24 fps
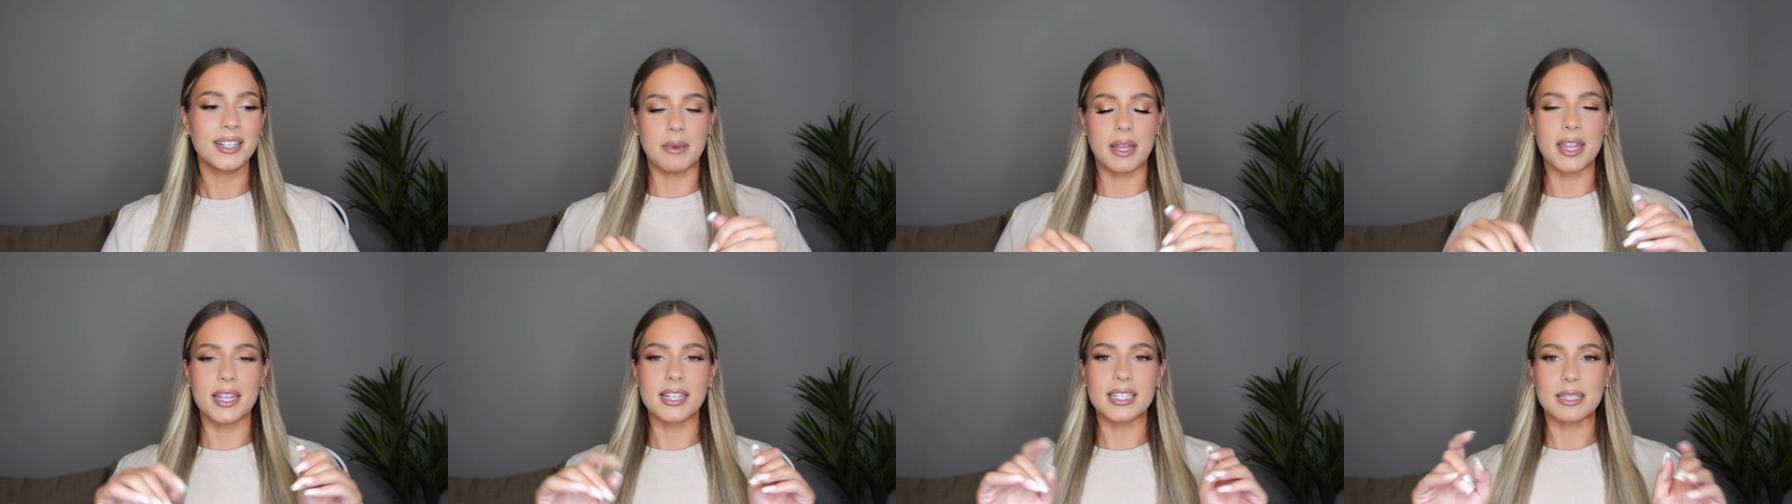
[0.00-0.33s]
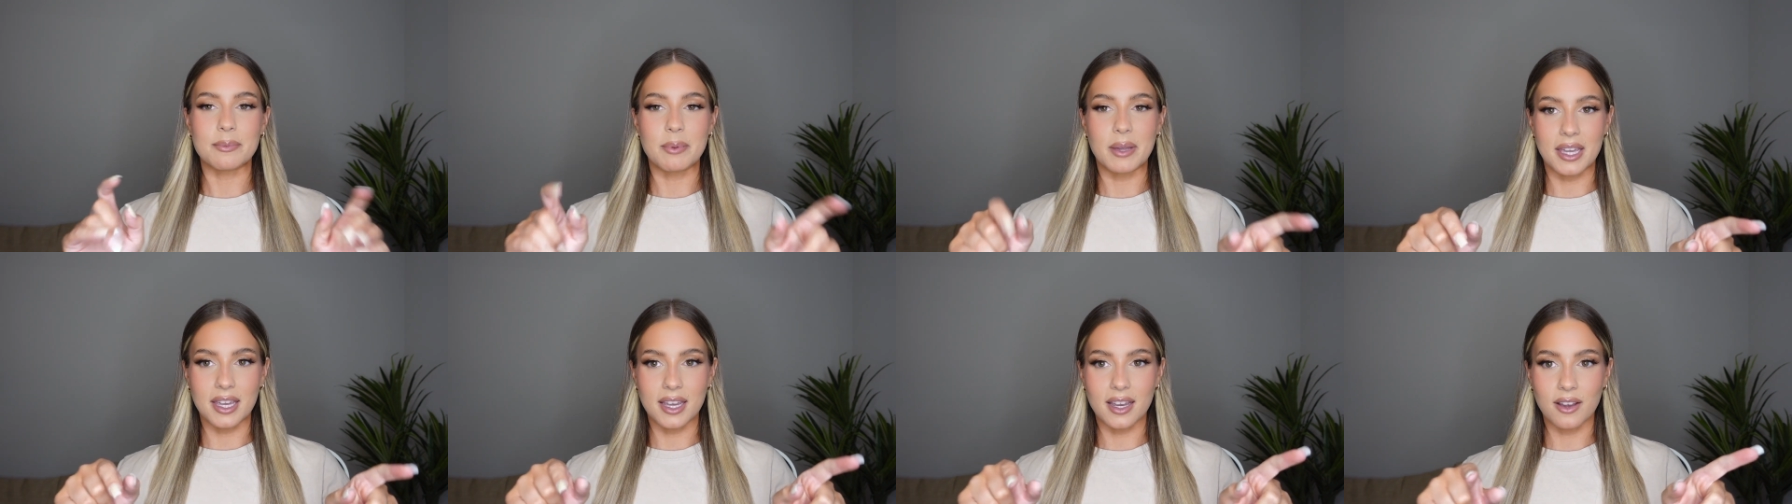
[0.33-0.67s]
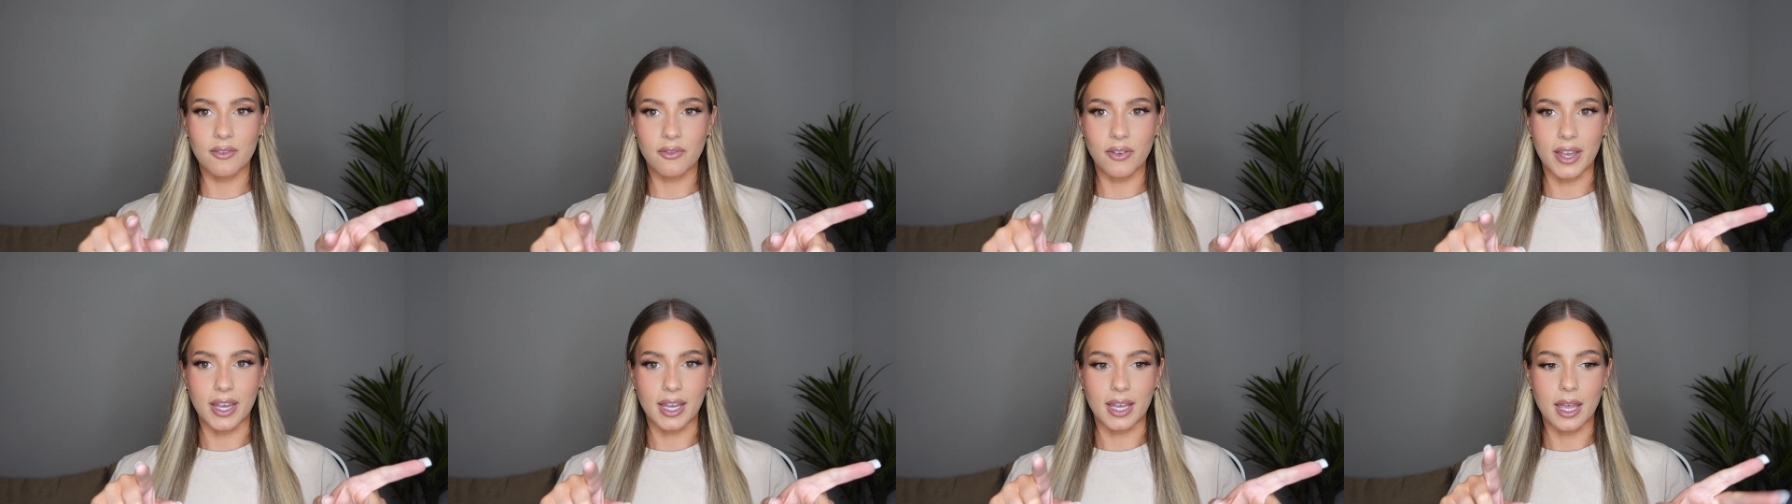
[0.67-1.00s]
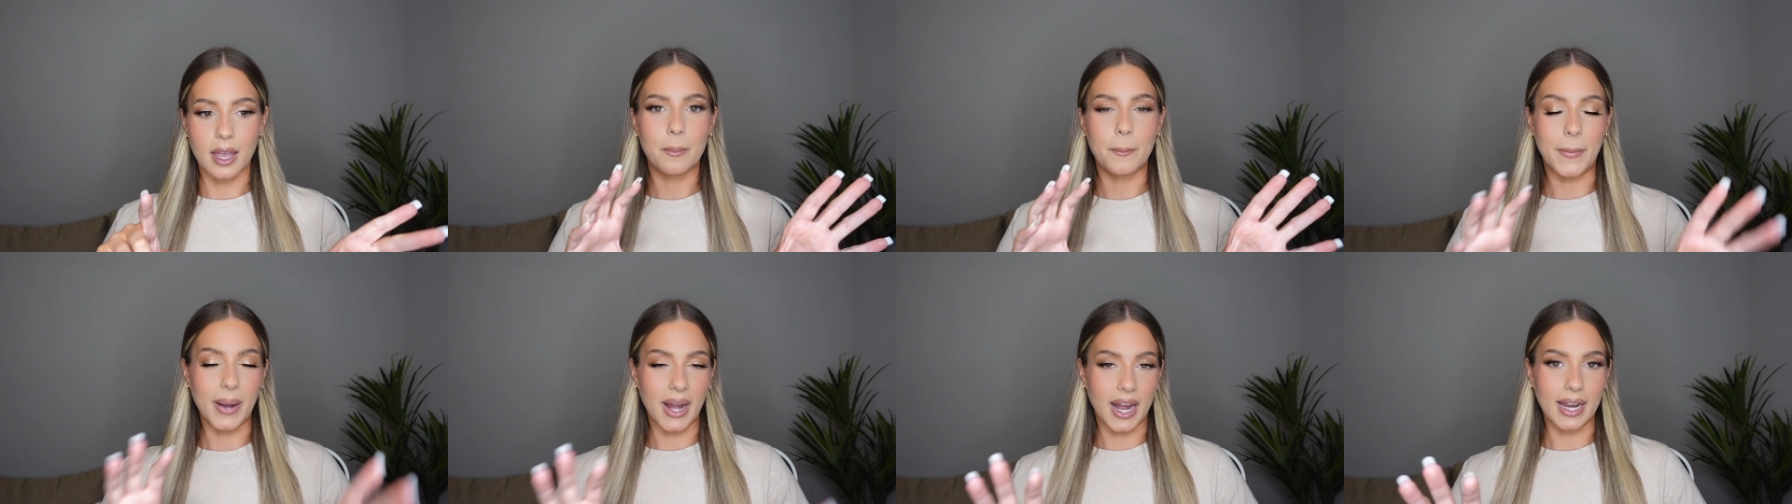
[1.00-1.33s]
And then speaking of like
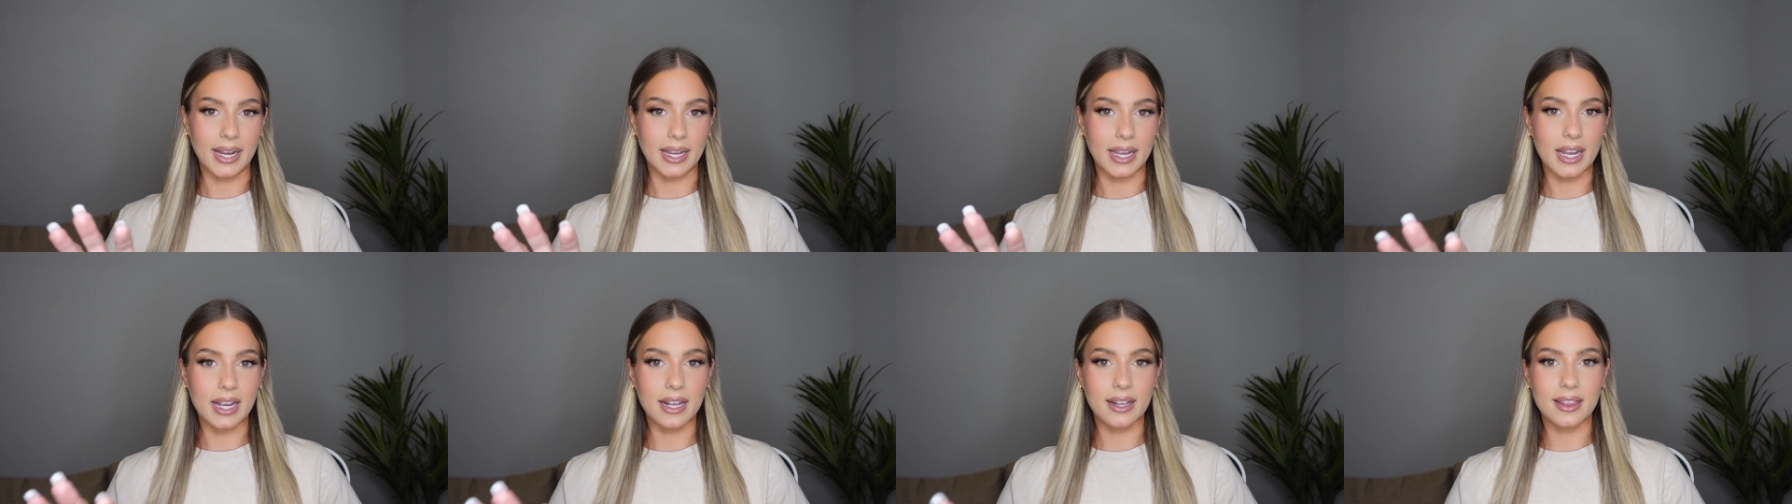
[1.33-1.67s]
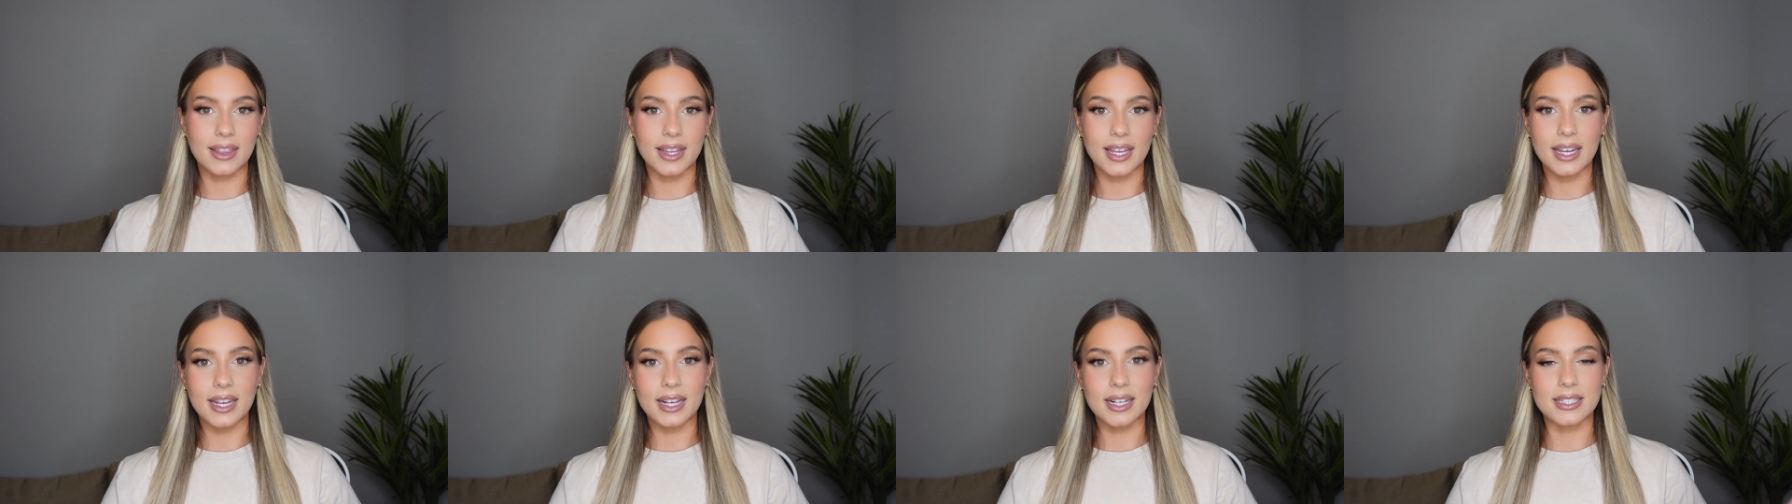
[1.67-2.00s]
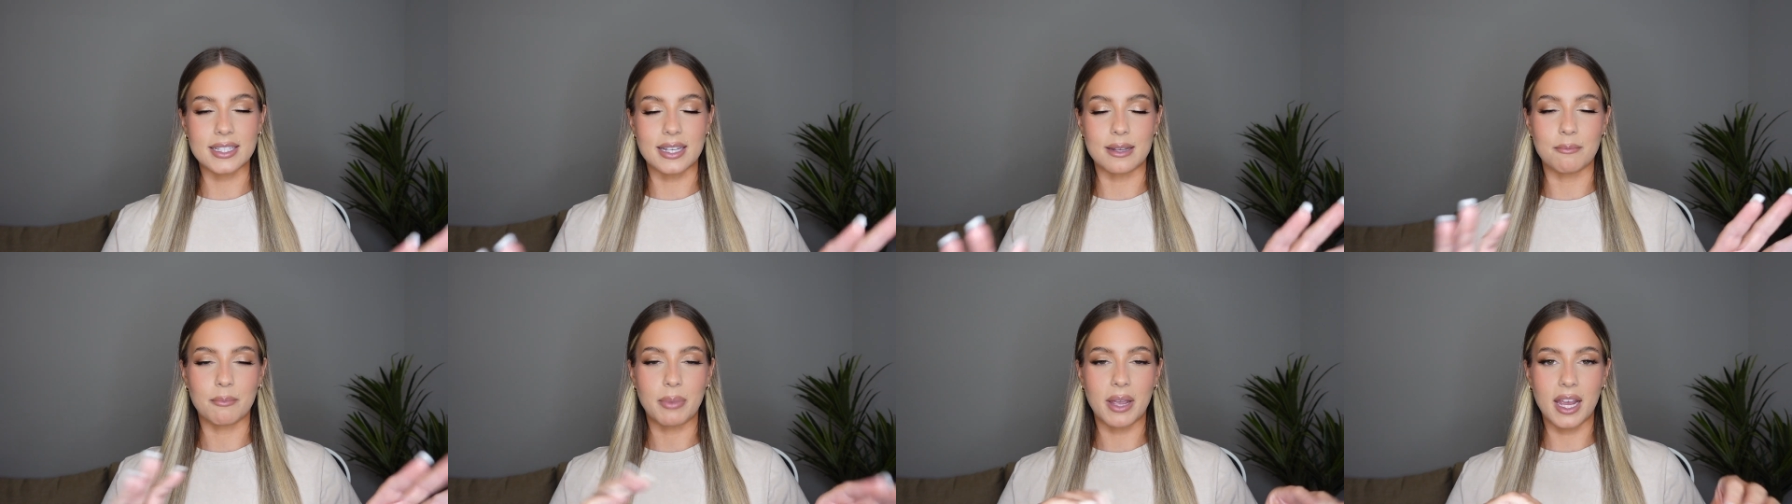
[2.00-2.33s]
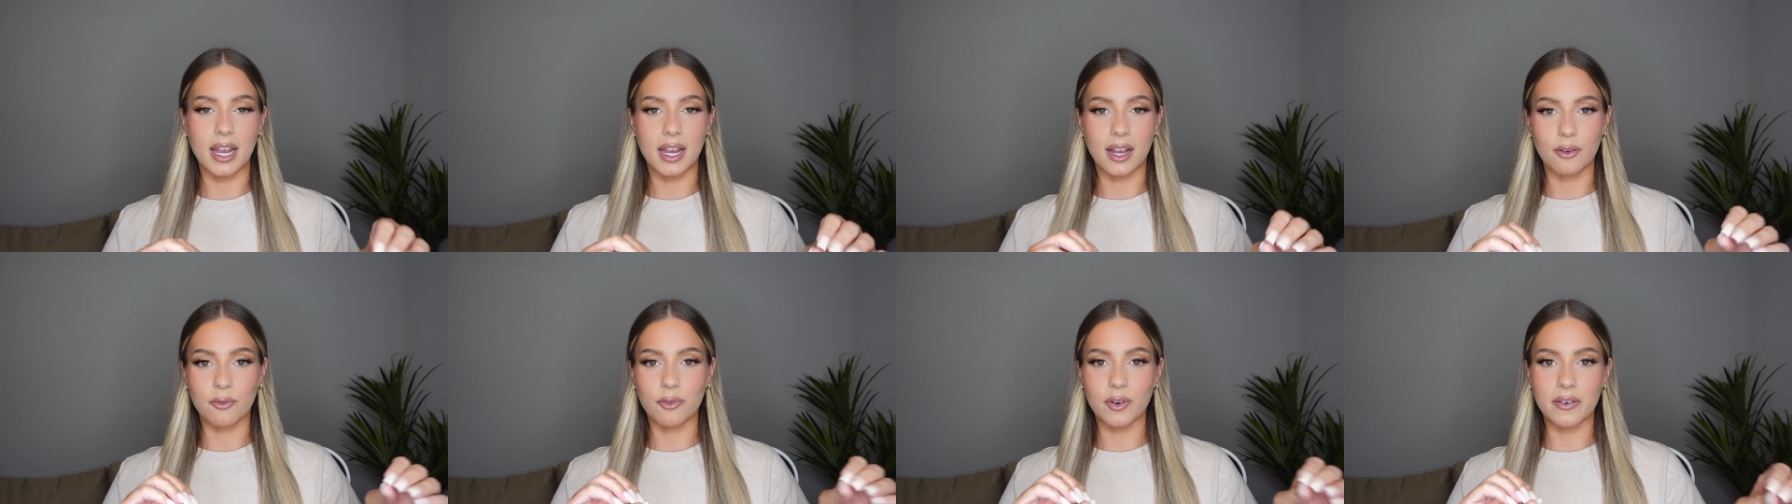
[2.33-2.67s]
buying things and
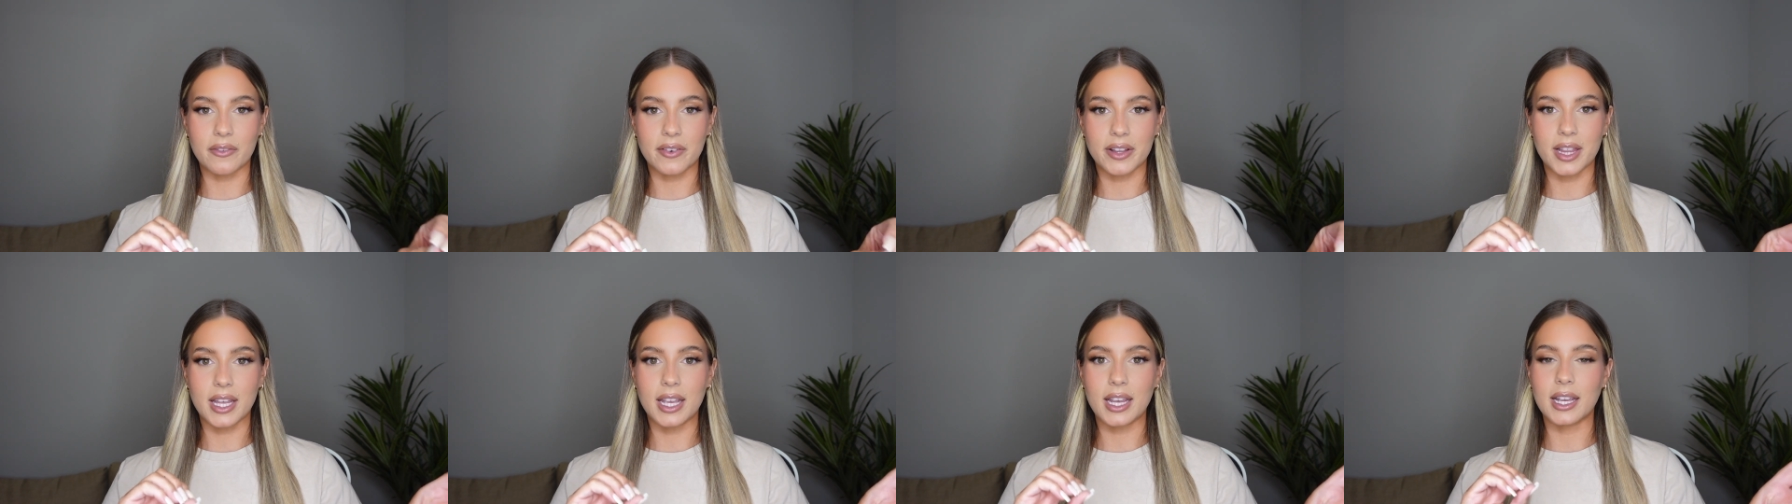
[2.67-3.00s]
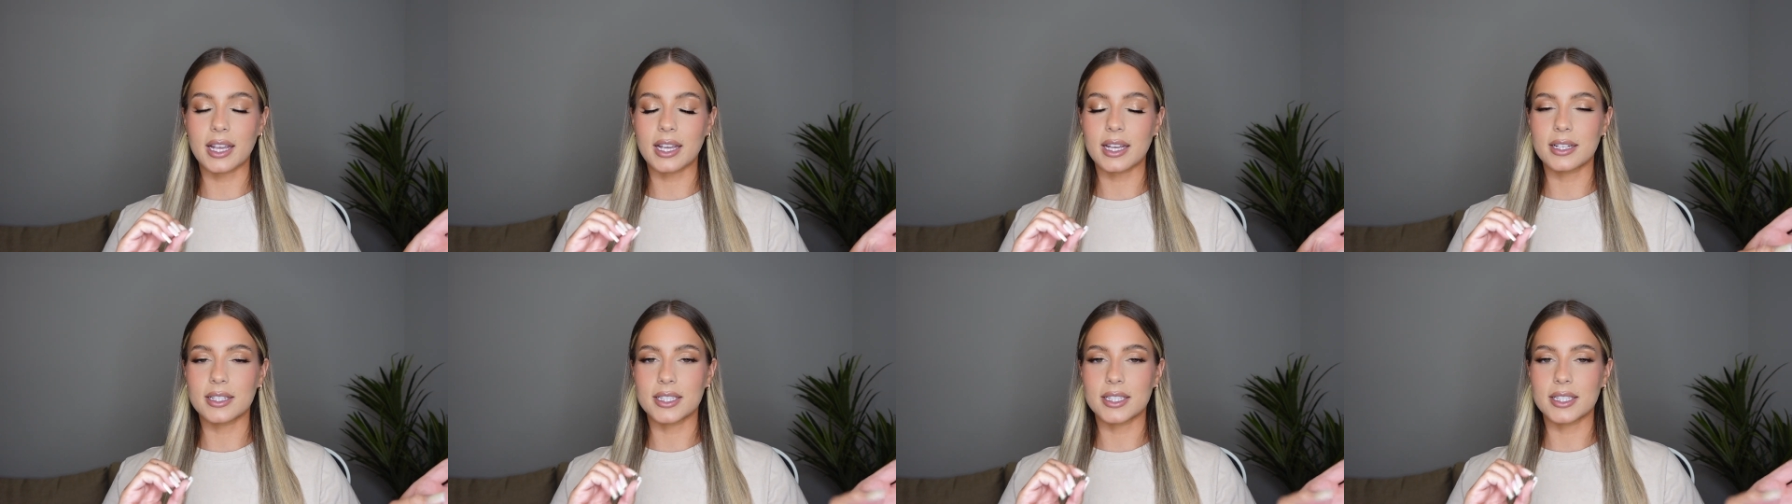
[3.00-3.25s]
paying for everything,